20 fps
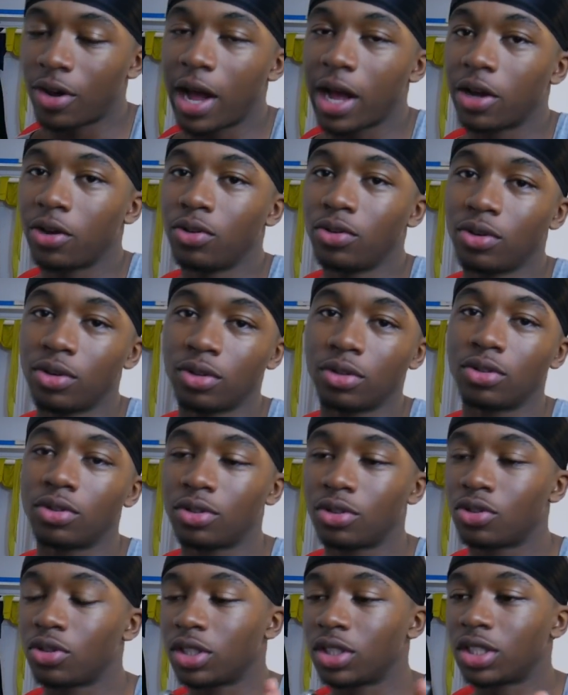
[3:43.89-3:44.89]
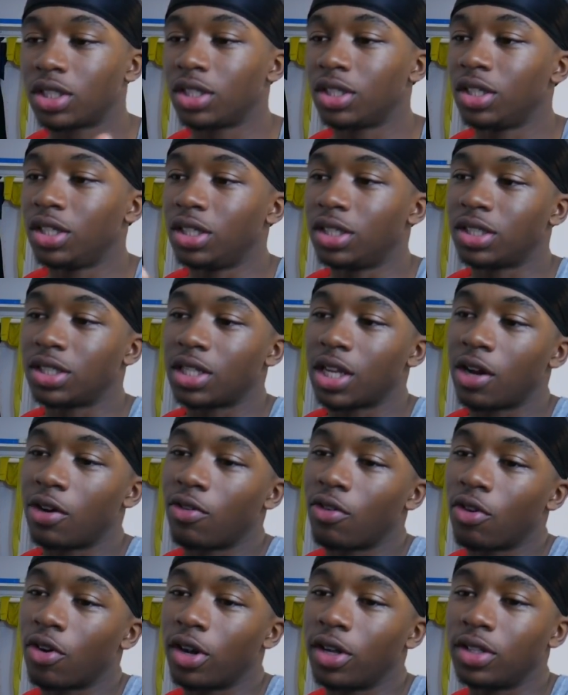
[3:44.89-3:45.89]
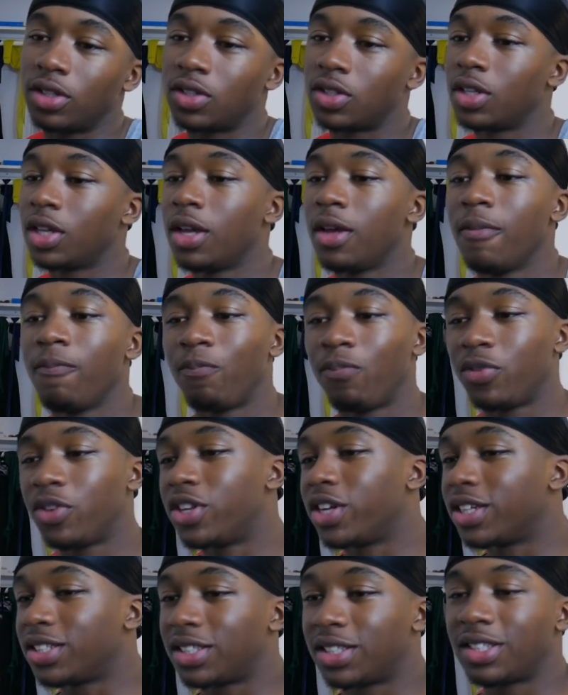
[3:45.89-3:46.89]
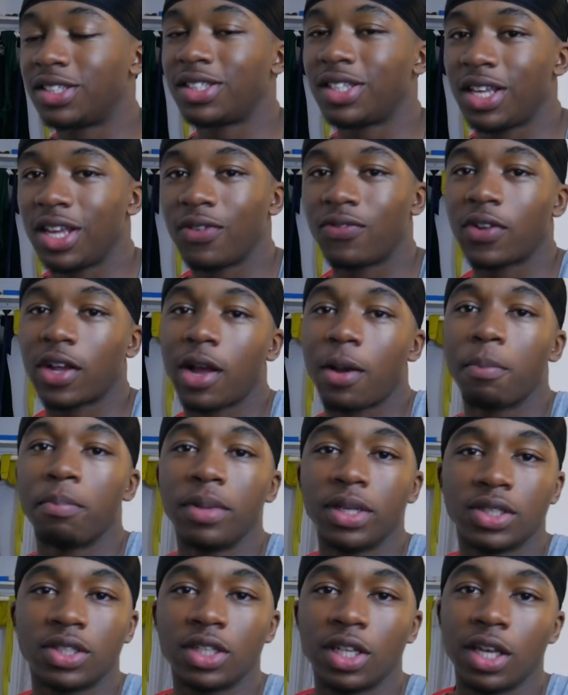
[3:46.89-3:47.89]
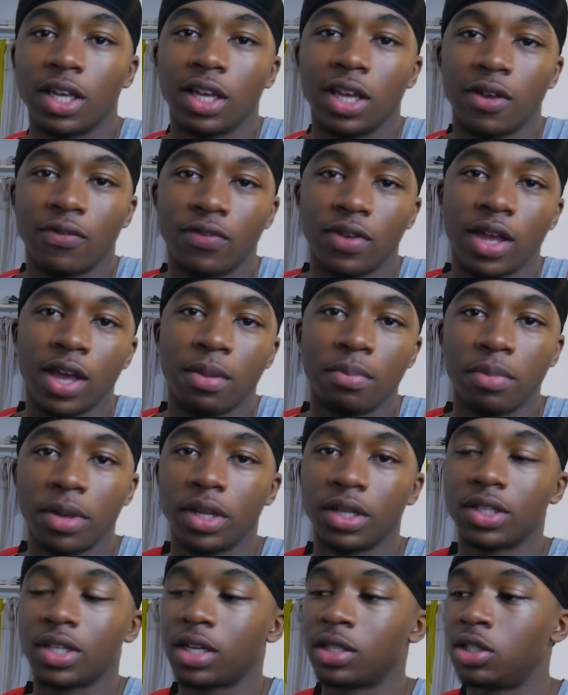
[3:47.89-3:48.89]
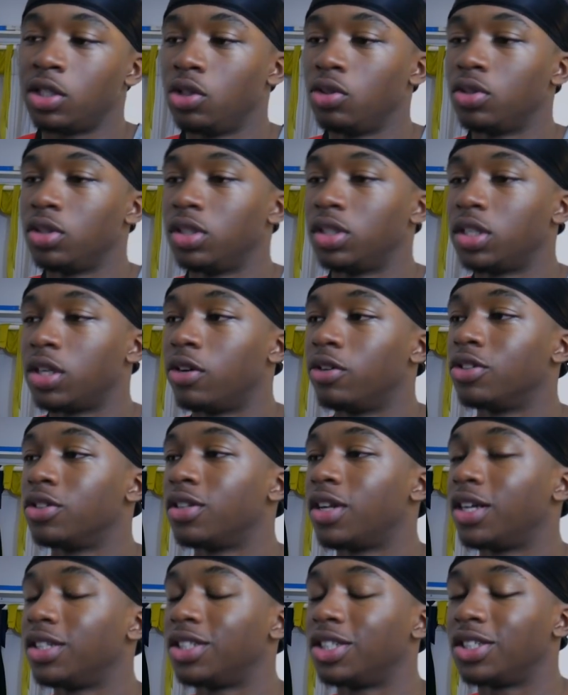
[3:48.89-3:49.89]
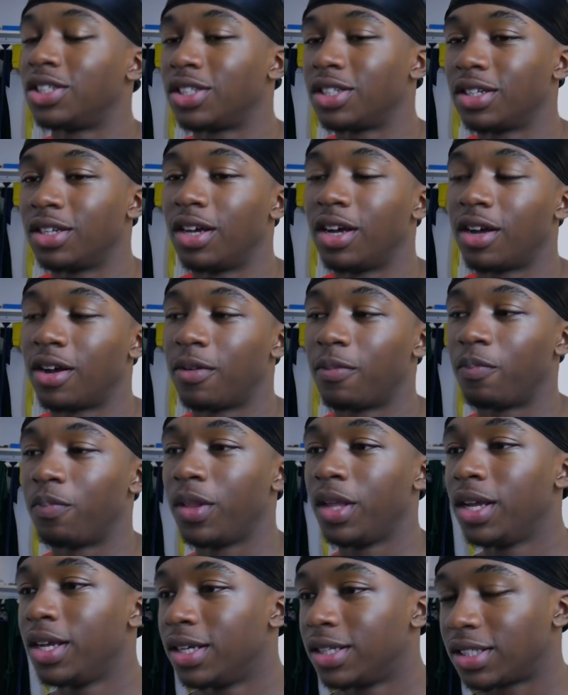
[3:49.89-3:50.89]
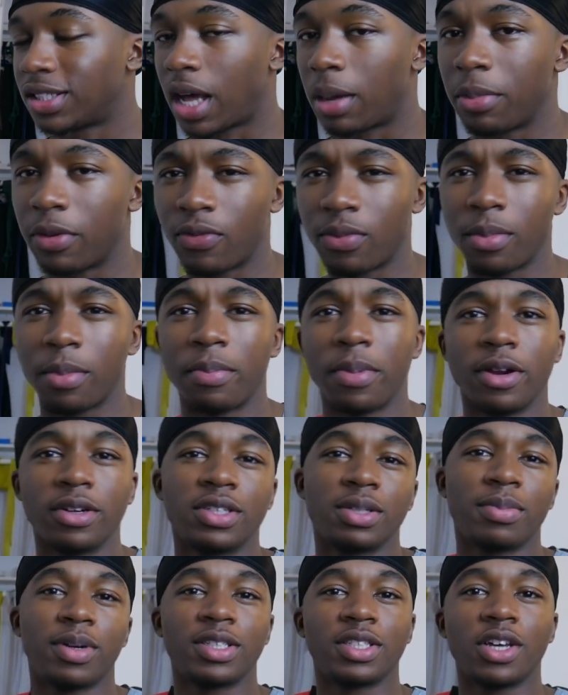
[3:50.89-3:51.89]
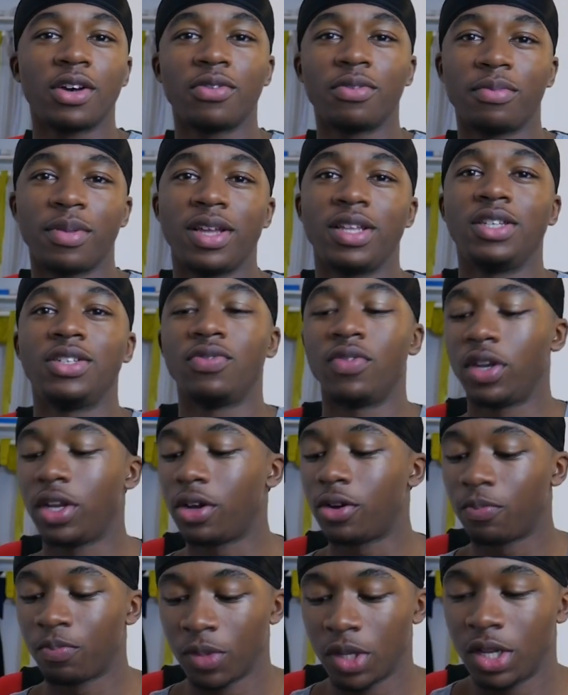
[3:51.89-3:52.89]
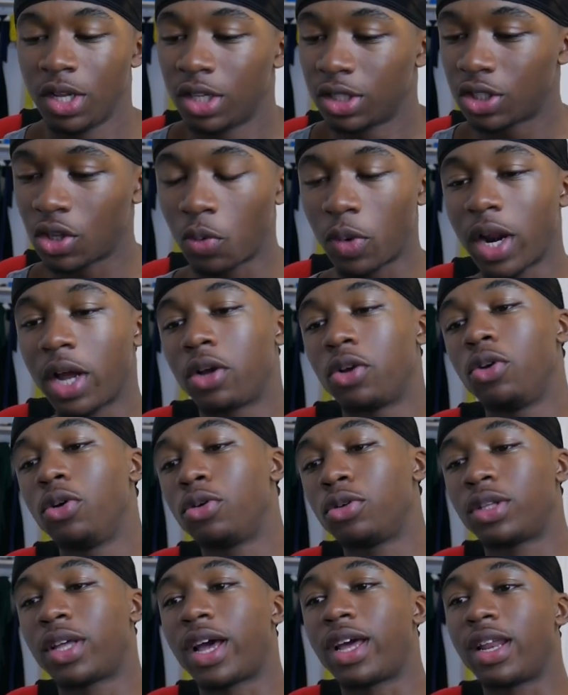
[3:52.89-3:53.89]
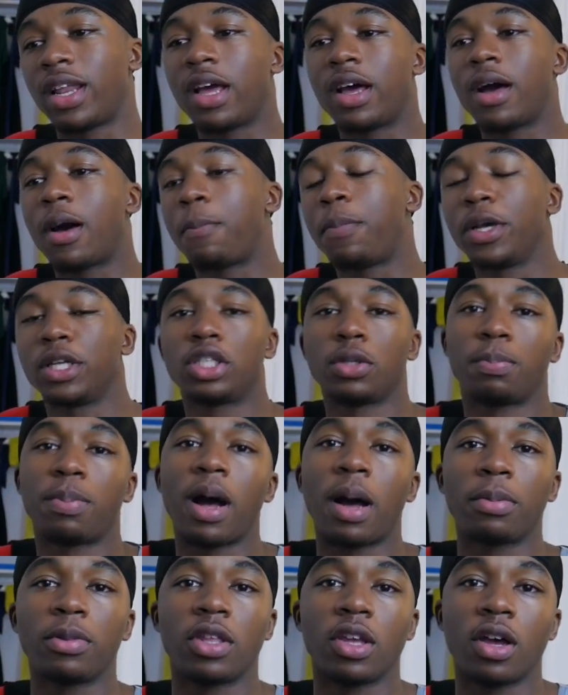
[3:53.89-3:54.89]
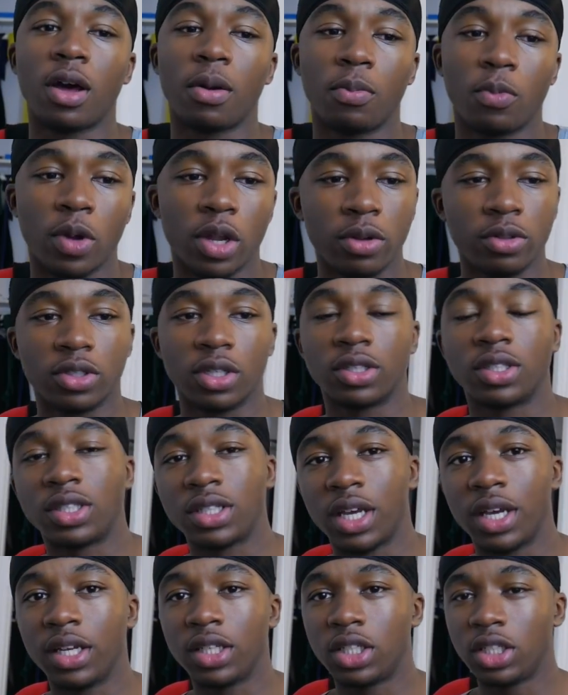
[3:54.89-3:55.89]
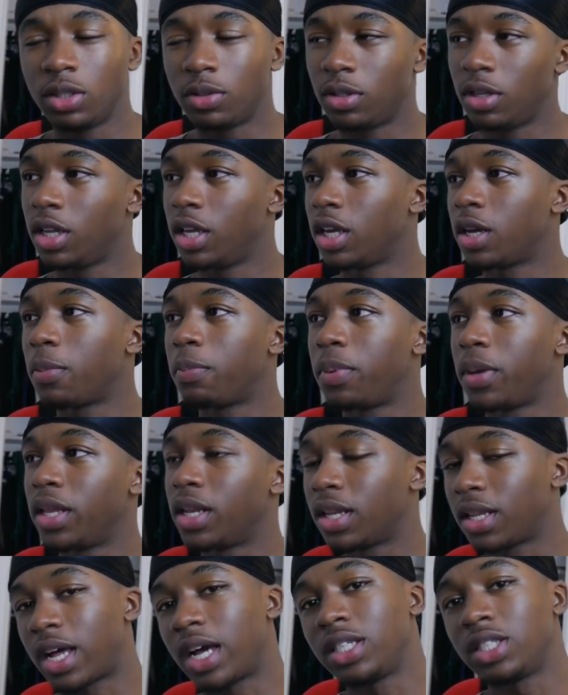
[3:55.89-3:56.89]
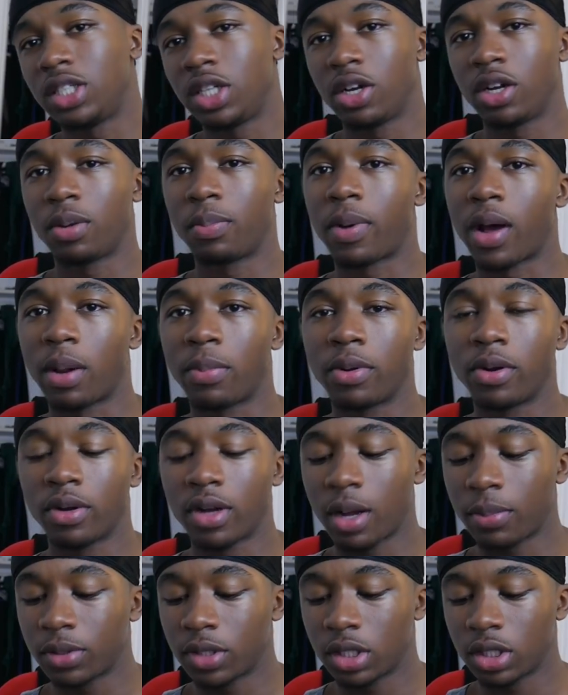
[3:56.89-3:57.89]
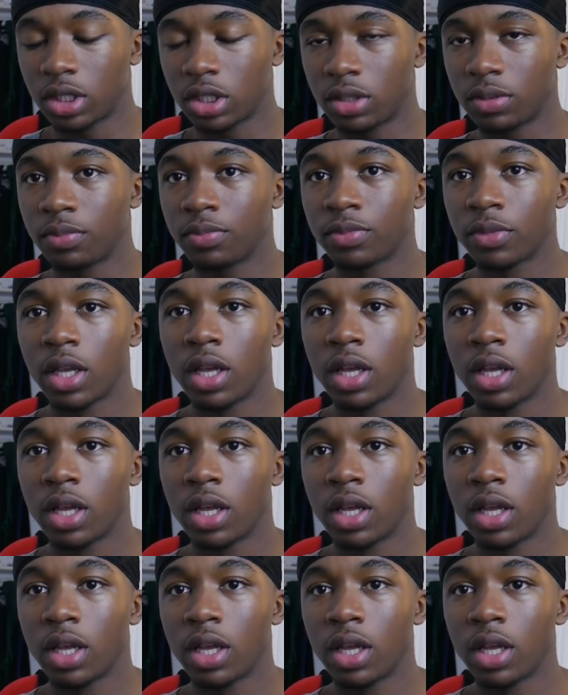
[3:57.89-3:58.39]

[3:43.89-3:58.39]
I Googled Tristyn Lee steroids just to see if like I'm missing, if he admitted to actually using steroids or not, just to stop me from embarrassing myself and making this video. So when I Googled that, a picture popped up where he was on stage. He competed last year in a bodybuilding competition.